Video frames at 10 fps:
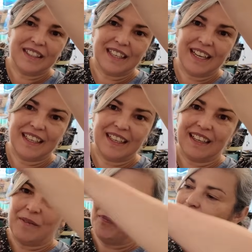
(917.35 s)
is like
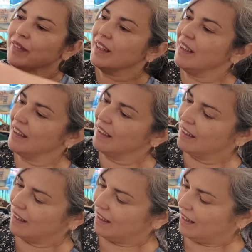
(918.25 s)
a
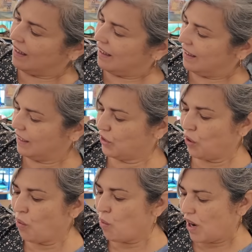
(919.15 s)

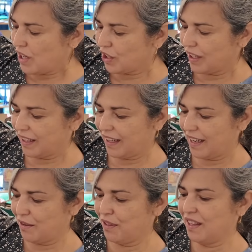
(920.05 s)
stone wash
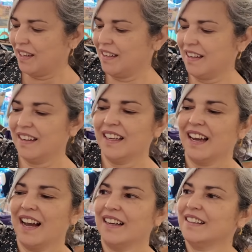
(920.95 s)
kind of thing.
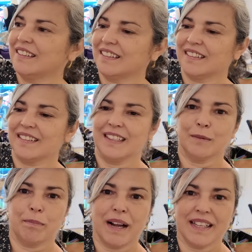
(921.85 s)
It has
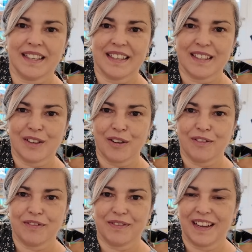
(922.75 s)
splatters
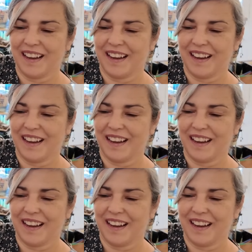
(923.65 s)
of